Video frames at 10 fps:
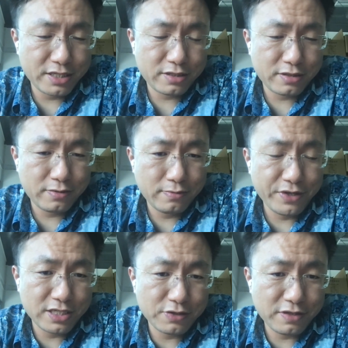
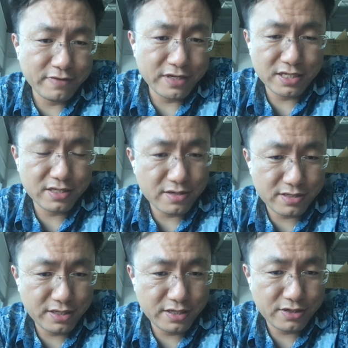Of course, we
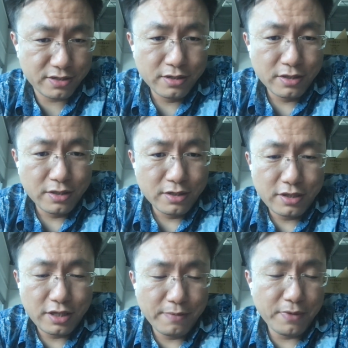had colleagues who have been
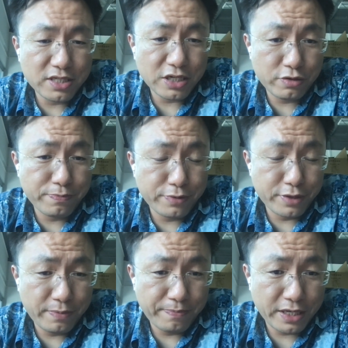traveling back and
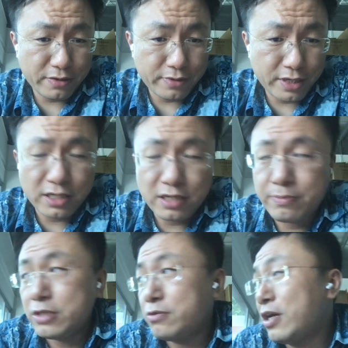forth, but
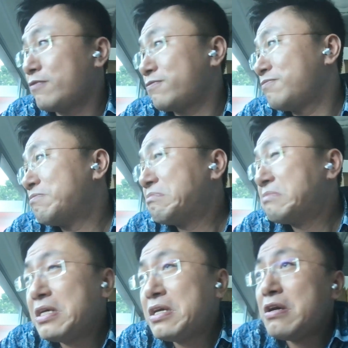the
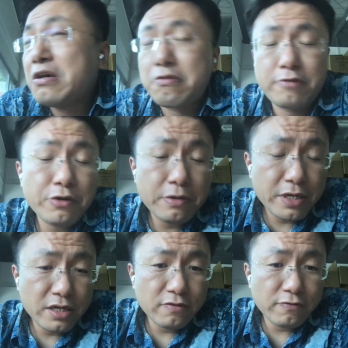
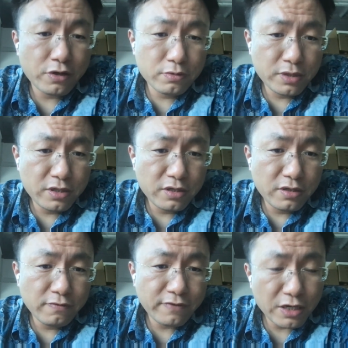feeling in
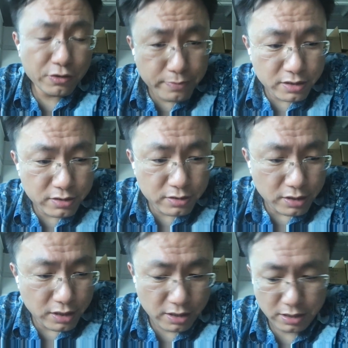Jakarta is that you're in a
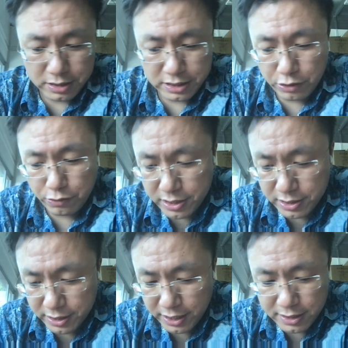big city, right? I
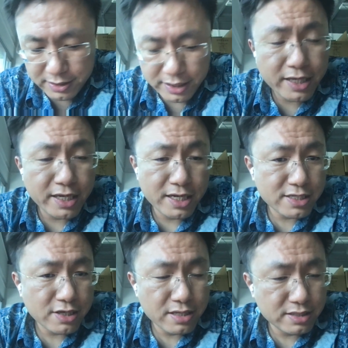mean,
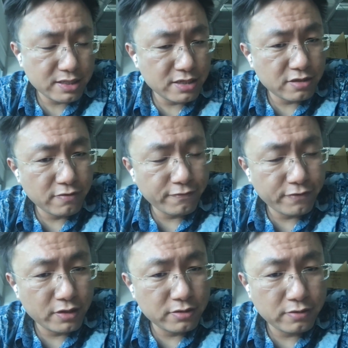energy is
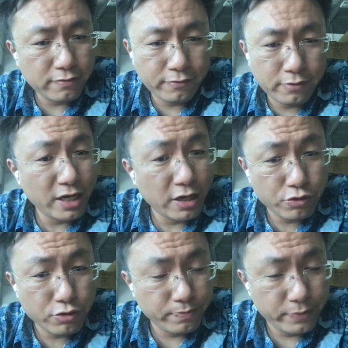positive, and you feel that you could
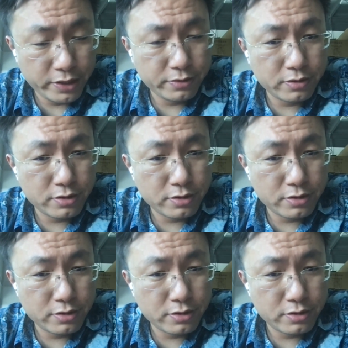do things.